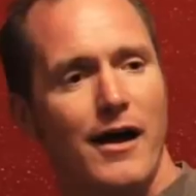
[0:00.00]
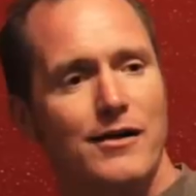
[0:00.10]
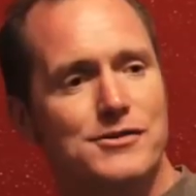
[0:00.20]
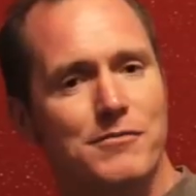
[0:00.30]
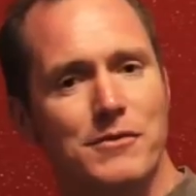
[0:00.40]

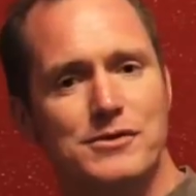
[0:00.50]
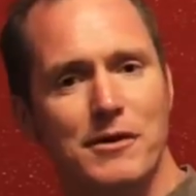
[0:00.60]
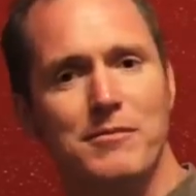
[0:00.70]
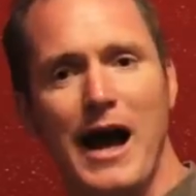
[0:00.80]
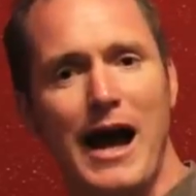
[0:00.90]
Some,
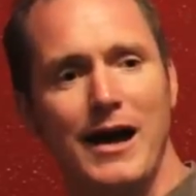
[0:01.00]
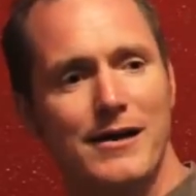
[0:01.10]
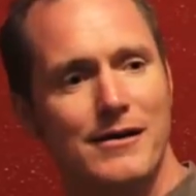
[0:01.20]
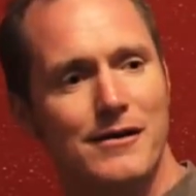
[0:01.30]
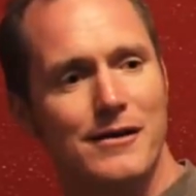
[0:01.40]
some
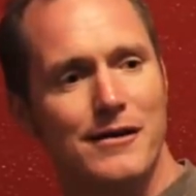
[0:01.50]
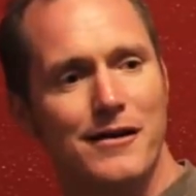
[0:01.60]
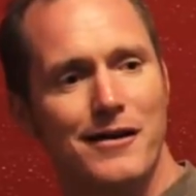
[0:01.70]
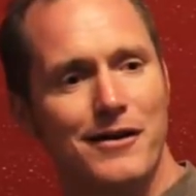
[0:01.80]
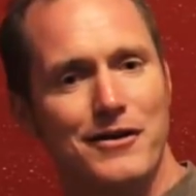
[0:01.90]
guy
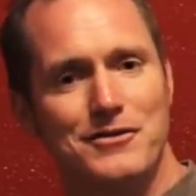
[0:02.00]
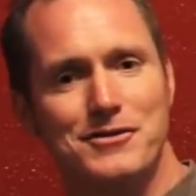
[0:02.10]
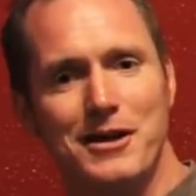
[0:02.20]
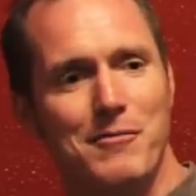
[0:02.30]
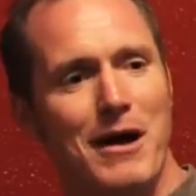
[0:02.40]

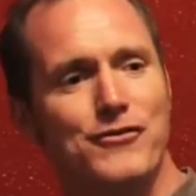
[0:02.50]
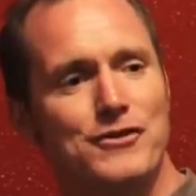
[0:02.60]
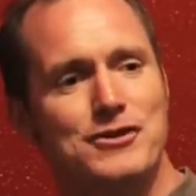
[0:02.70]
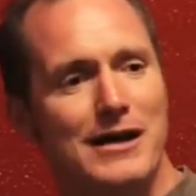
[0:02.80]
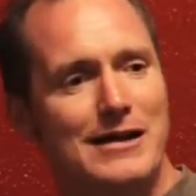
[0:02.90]
did a
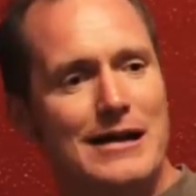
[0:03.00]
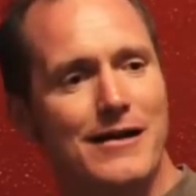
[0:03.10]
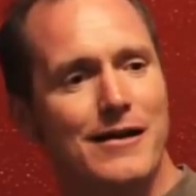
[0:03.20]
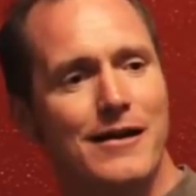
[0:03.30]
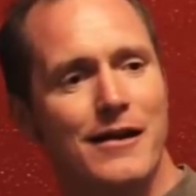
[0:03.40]
message on
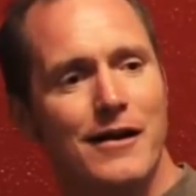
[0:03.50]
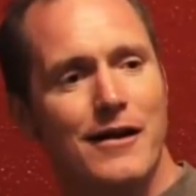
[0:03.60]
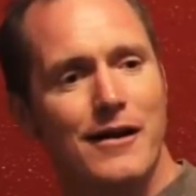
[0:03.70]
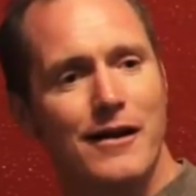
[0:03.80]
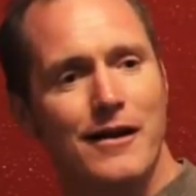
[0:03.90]

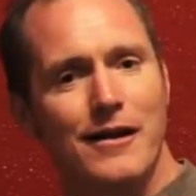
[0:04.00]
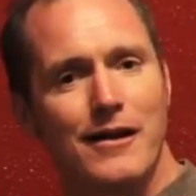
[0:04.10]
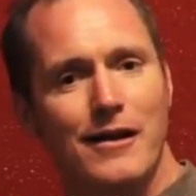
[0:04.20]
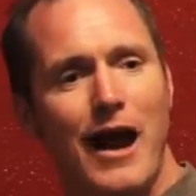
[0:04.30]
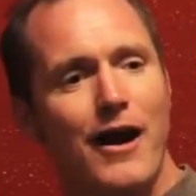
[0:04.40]

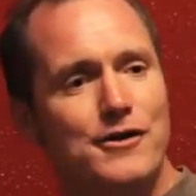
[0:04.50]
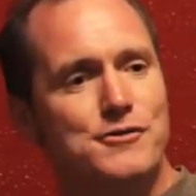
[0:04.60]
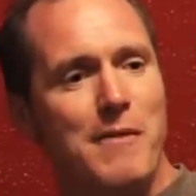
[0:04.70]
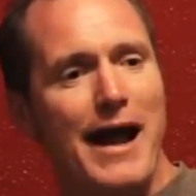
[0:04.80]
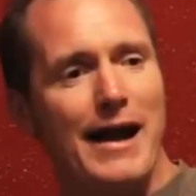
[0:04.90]

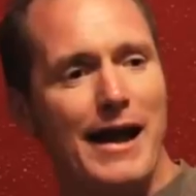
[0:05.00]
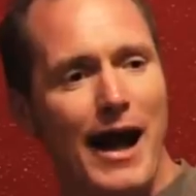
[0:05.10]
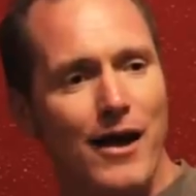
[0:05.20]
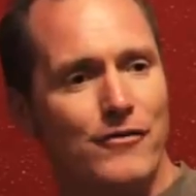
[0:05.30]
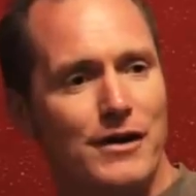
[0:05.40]
charismatic
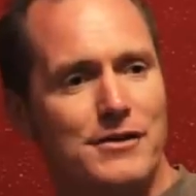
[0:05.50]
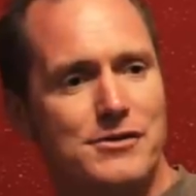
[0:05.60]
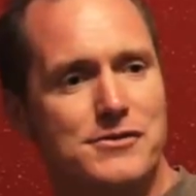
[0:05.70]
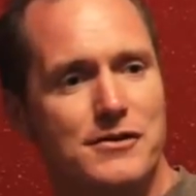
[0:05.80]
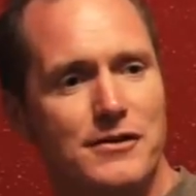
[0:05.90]

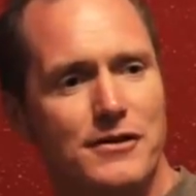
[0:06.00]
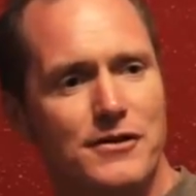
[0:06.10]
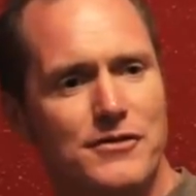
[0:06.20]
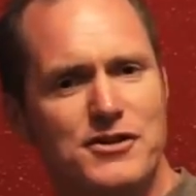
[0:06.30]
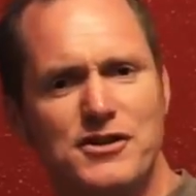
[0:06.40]
Calvinists,
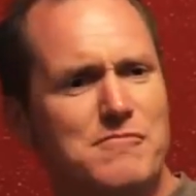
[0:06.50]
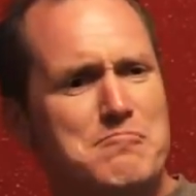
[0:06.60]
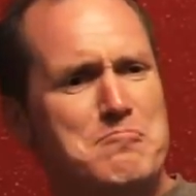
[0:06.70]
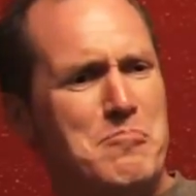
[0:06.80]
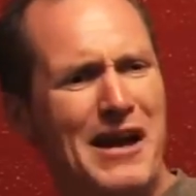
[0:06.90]

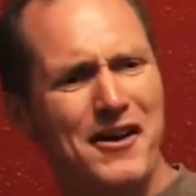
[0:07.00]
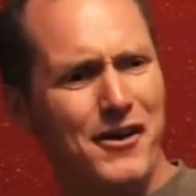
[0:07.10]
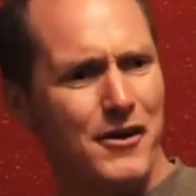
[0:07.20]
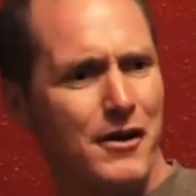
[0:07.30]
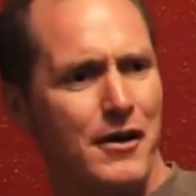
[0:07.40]
just
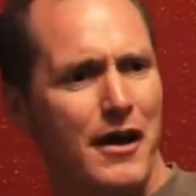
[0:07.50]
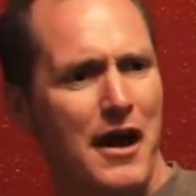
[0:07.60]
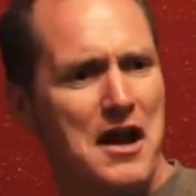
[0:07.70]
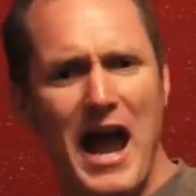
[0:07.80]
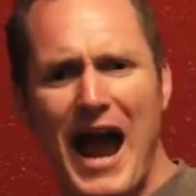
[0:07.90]
bitter
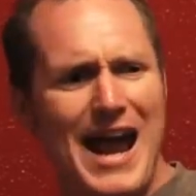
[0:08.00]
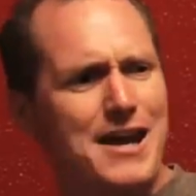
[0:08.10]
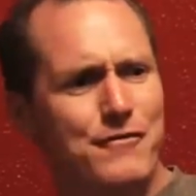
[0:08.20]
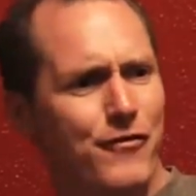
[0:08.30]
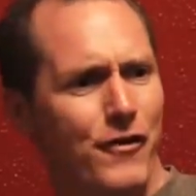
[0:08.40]
and
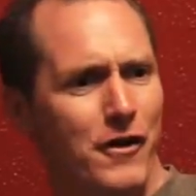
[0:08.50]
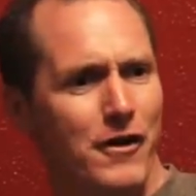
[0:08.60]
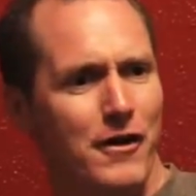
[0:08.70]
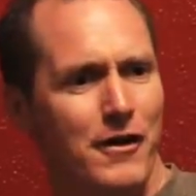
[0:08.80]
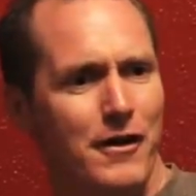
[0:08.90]
hateful.
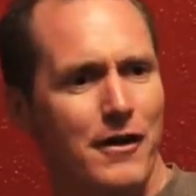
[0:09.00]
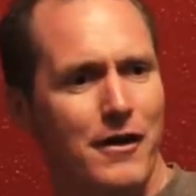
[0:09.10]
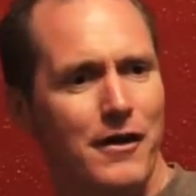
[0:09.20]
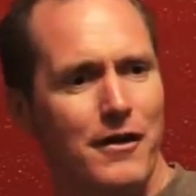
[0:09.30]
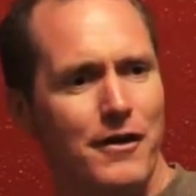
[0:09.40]

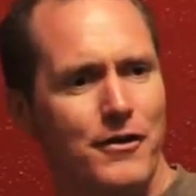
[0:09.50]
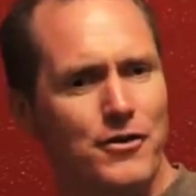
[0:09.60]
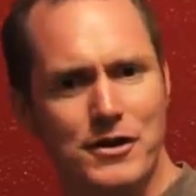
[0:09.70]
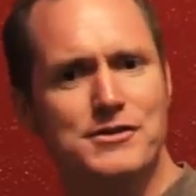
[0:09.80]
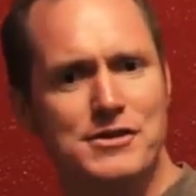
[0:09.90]
You
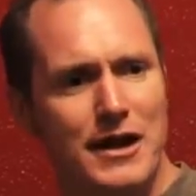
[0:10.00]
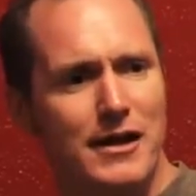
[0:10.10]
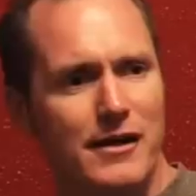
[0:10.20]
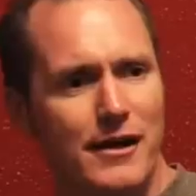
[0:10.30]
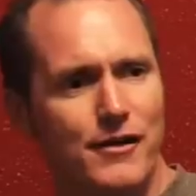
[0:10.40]
can see
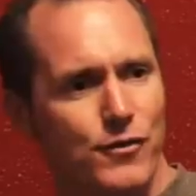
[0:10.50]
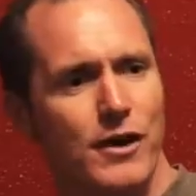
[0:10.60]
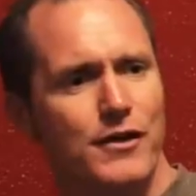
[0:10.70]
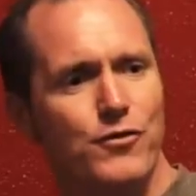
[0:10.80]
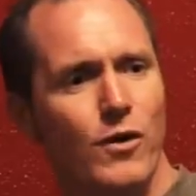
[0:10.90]
it. It's,
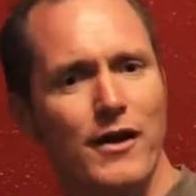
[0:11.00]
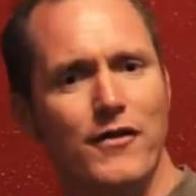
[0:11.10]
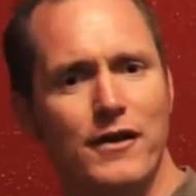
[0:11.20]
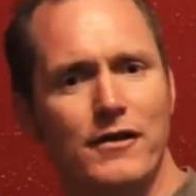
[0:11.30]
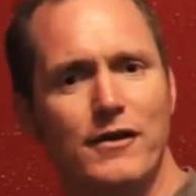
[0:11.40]
it's, one, of
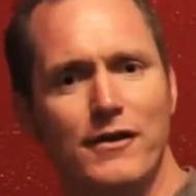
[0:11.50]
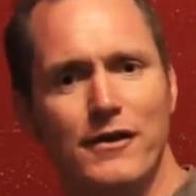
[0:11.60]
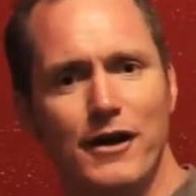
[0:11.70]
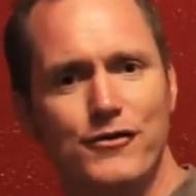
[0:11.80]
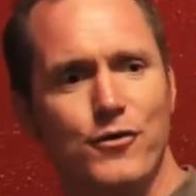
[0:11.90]
the,
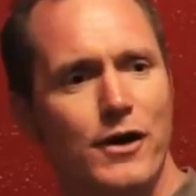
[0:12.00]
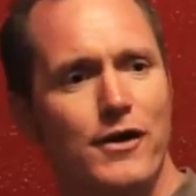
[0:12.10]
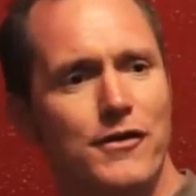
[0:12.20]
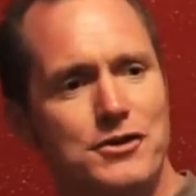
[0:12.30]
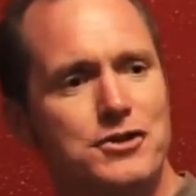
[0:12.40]
it's one
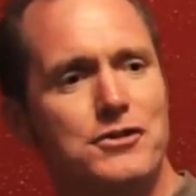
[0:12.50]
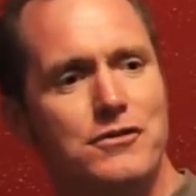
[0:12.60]
of the